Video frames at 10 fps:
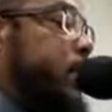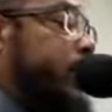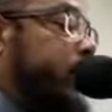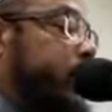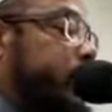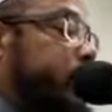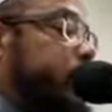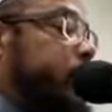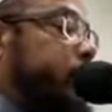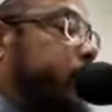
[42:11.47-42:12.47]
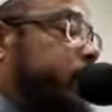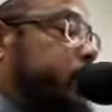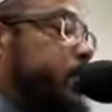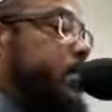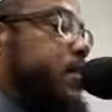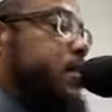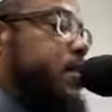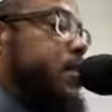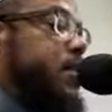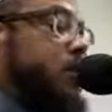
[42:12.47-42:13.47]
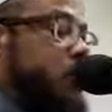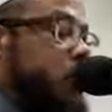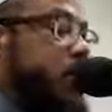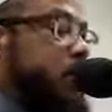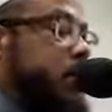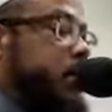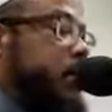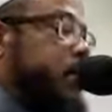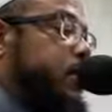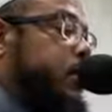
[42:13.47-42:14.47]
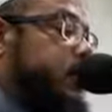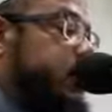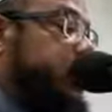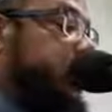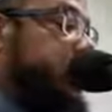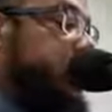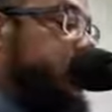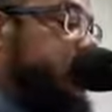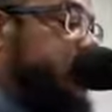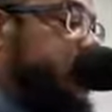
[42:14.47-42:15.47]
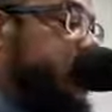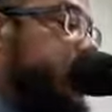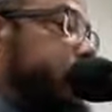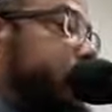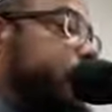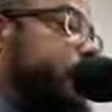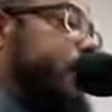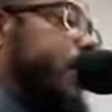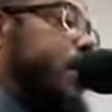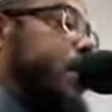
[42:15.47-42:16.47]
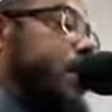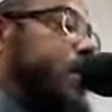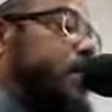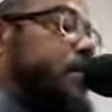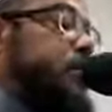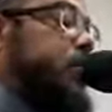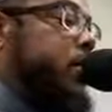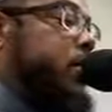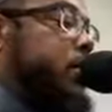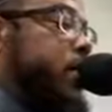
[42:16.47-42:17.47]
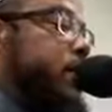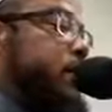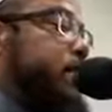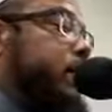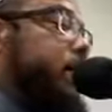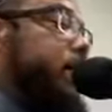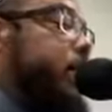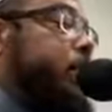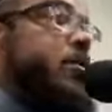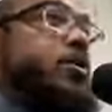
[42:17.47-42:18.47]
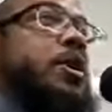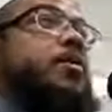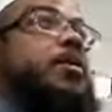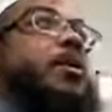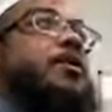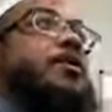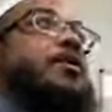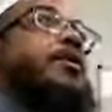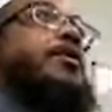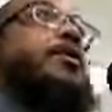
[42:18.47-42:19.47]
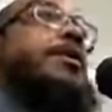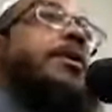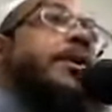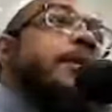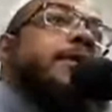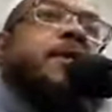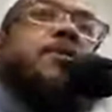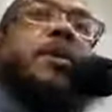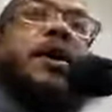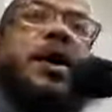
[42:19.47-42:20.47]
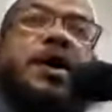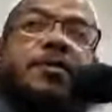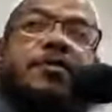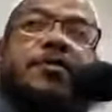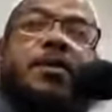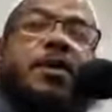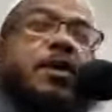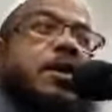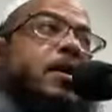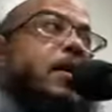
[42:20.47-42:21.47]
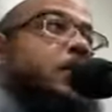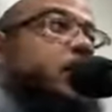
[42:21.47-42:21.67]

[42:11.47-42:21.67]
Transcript: of Amr ibn Abasa al-Sulami radiallahu ta'ala anhu. Uh, inshallah ta'ala, uh, we're going to stop here. Uh, does anybody have uh, any